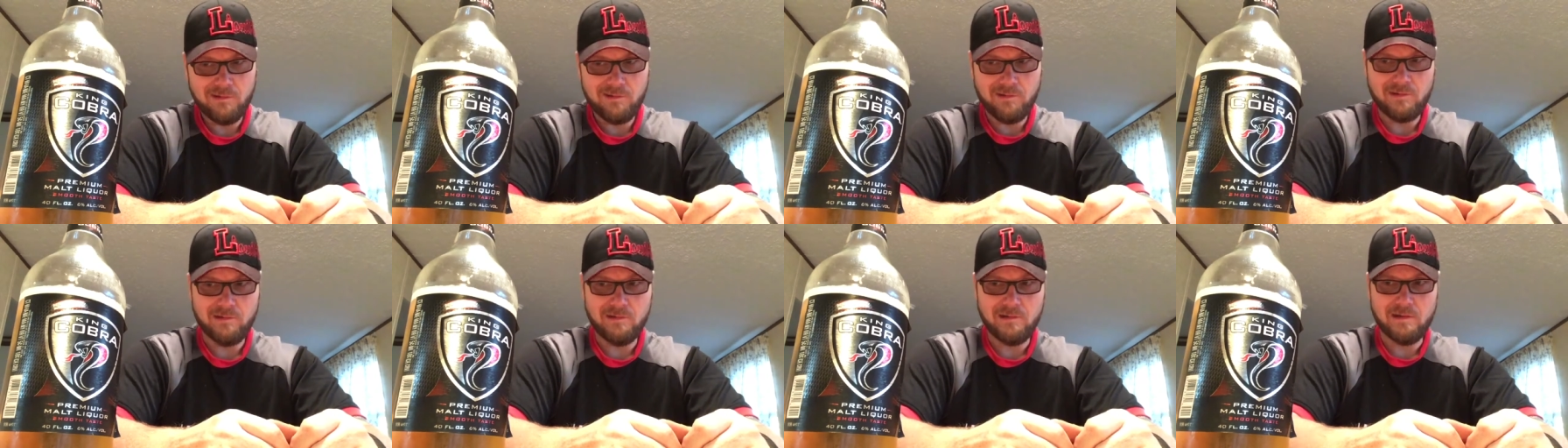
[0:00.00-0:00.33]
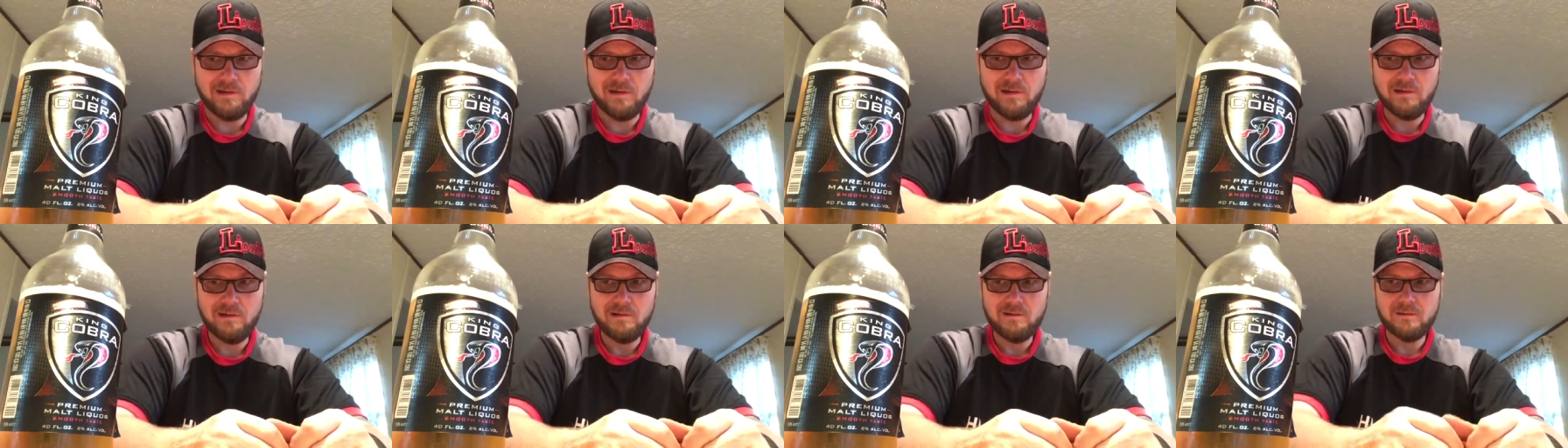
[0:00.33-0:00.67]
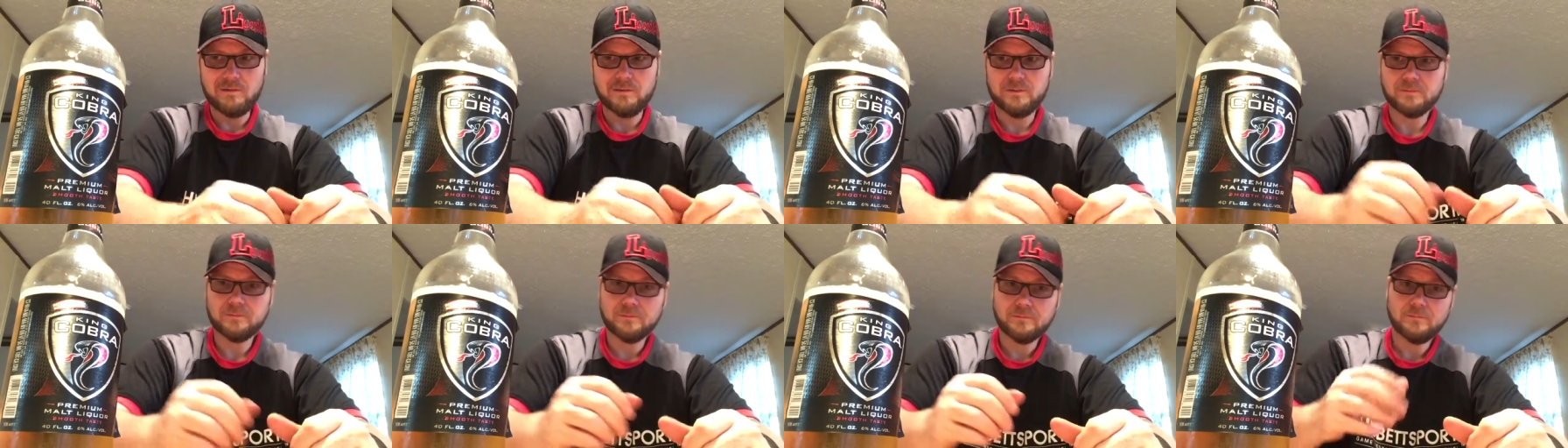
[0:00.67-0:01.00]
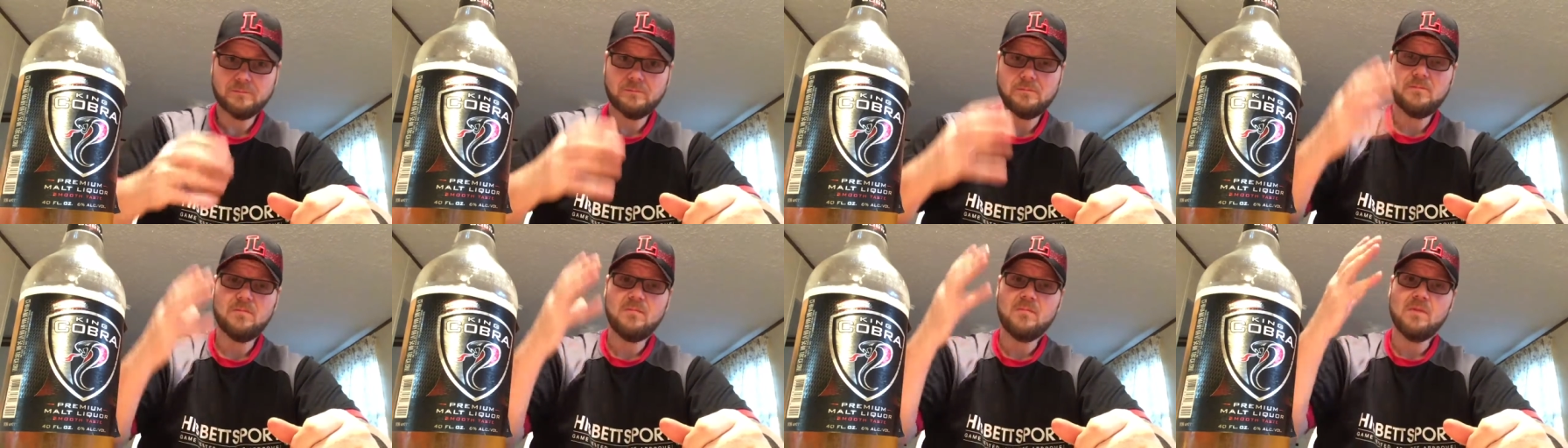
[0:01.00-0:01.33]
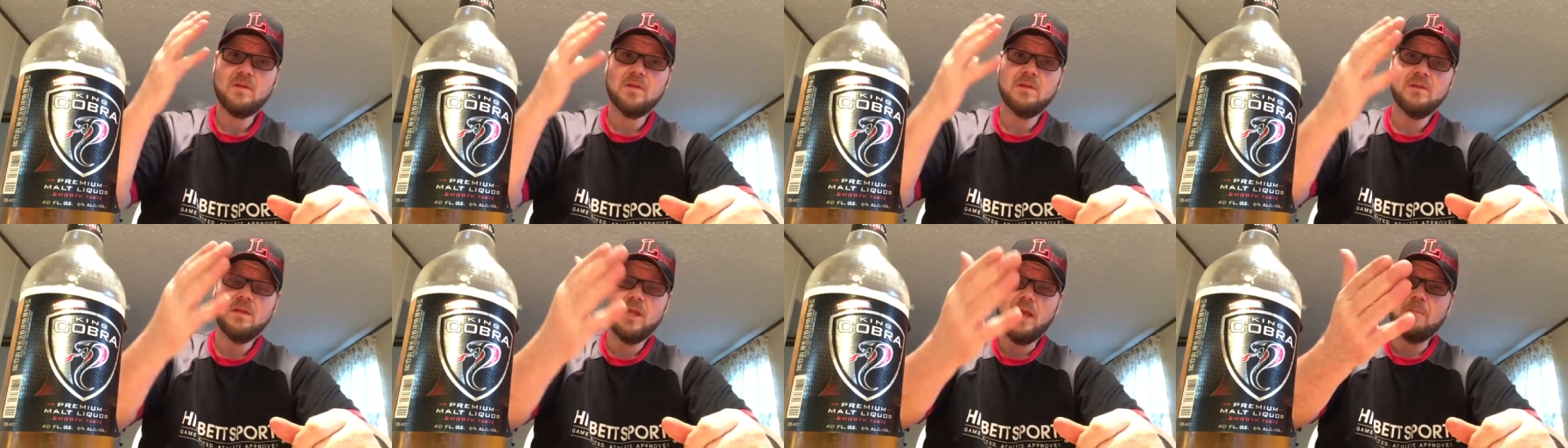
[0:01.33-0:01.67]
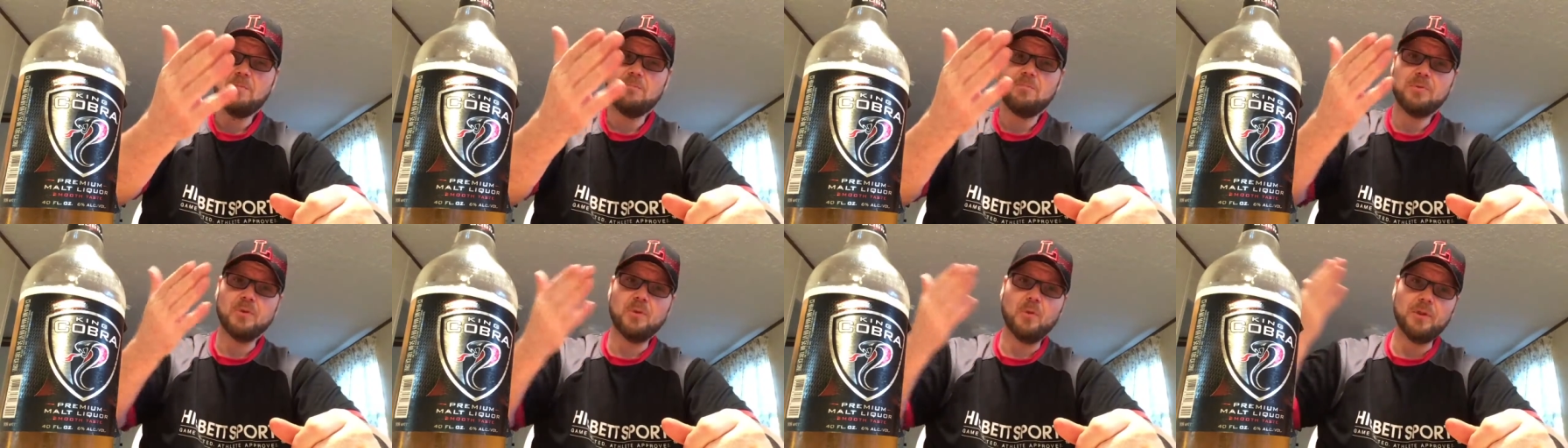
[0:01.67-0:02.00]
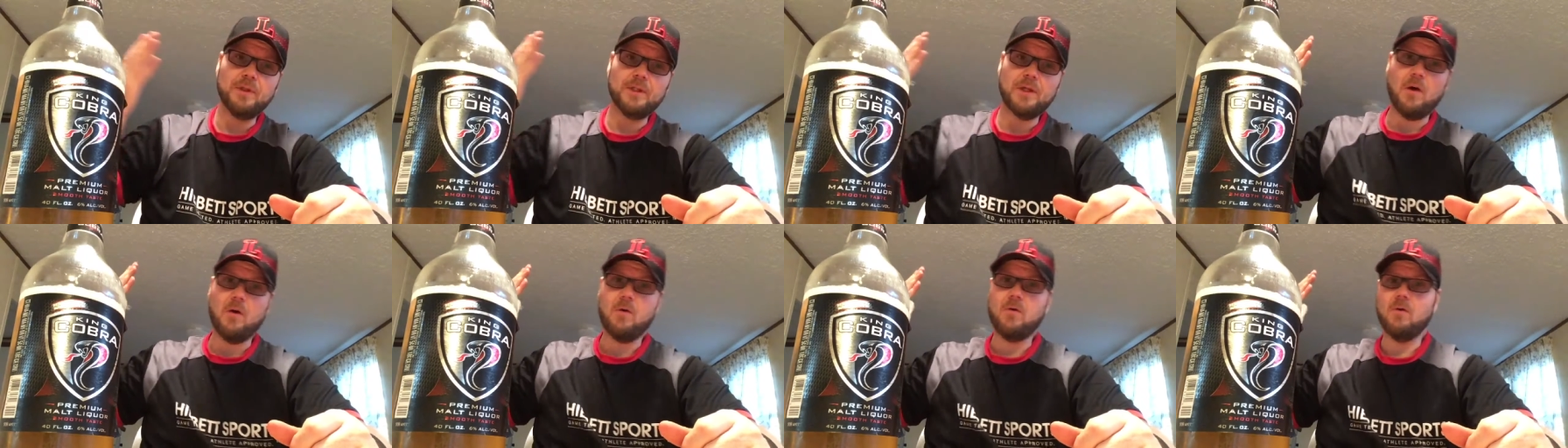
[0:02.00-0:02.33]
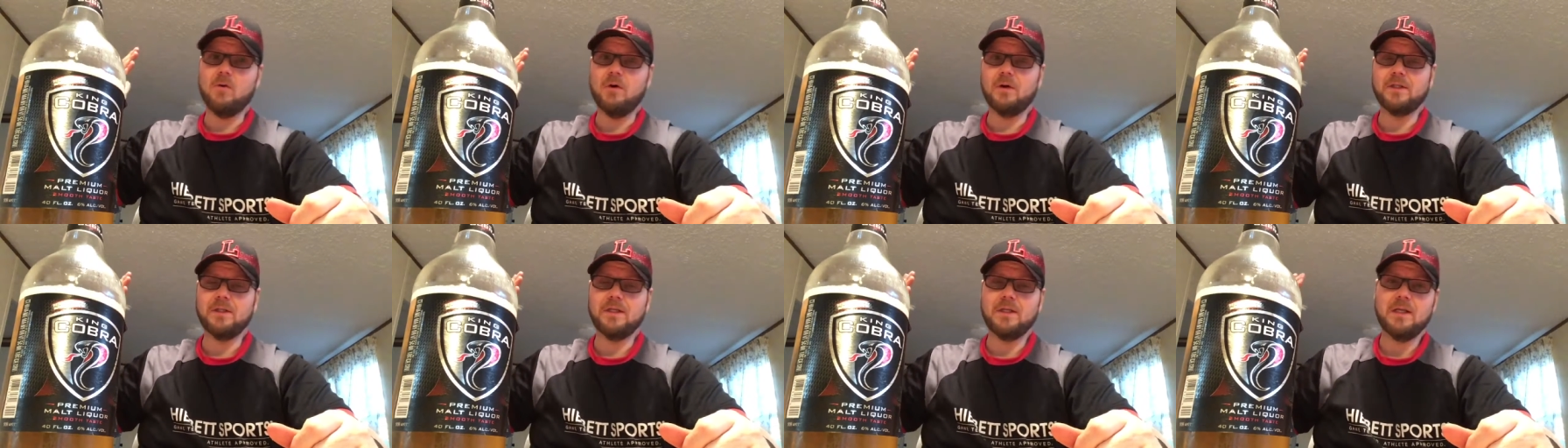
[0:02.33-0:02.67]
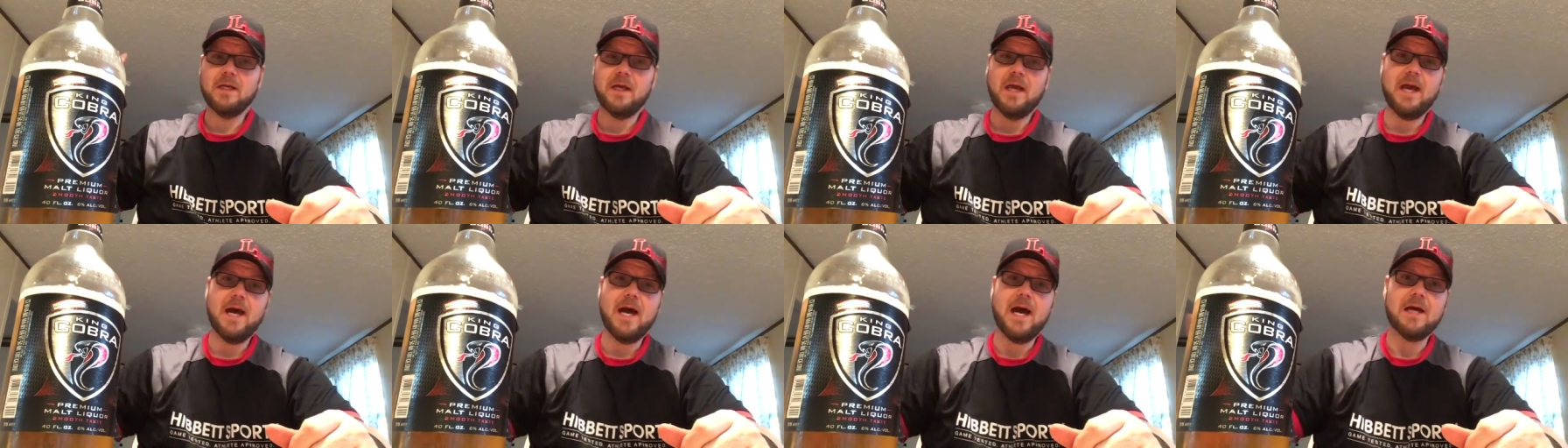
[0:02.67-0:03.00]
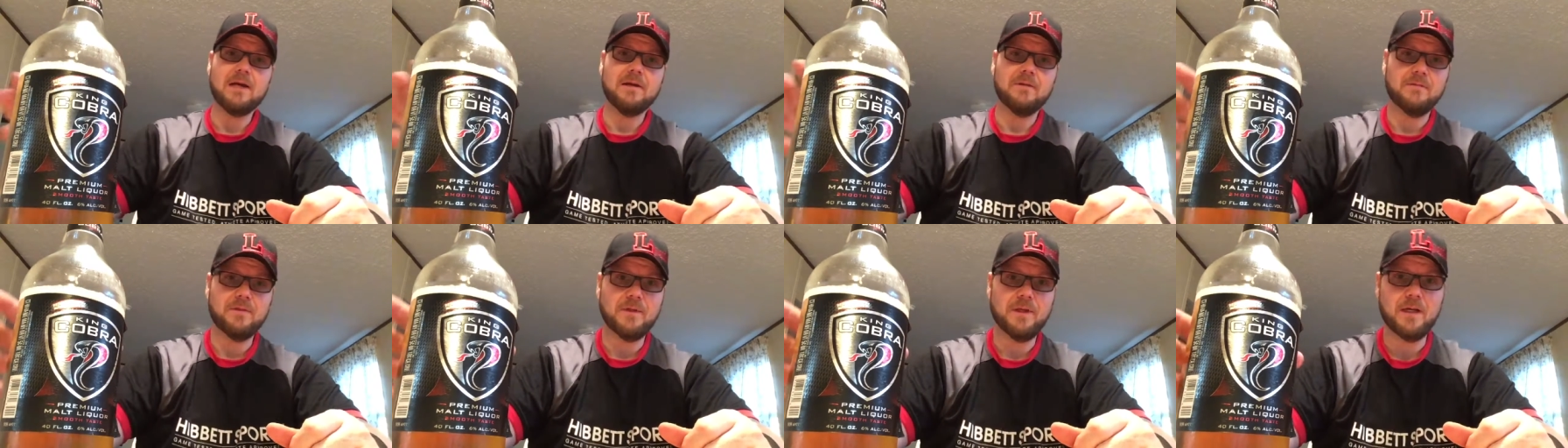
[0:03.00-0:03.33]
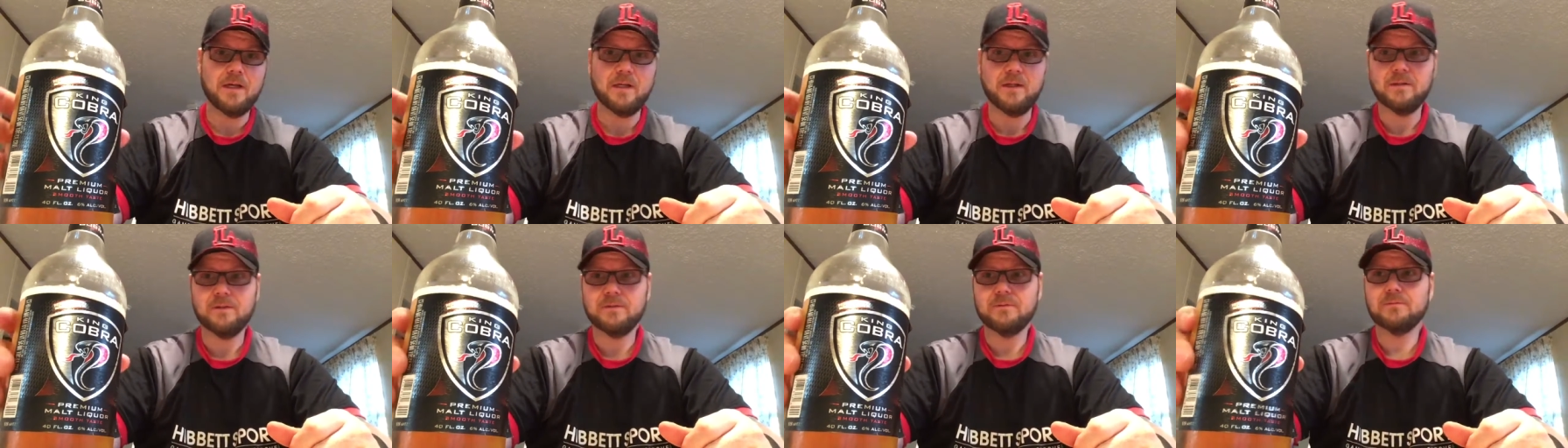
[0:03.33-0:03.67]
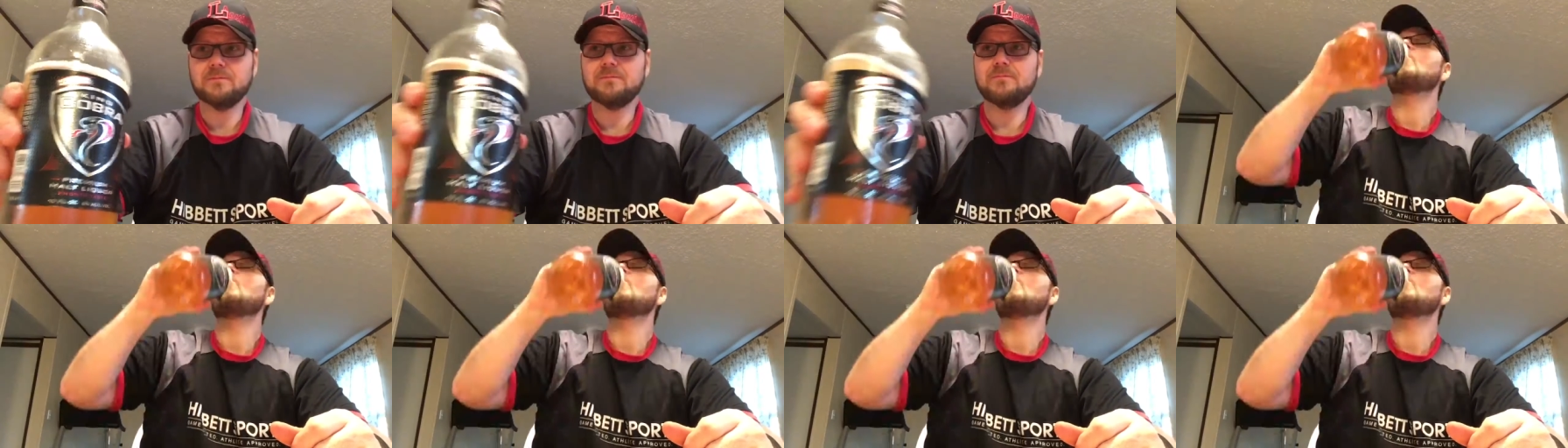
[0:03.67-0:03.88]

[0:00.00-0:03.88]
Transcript: uh. and pull it on out of there.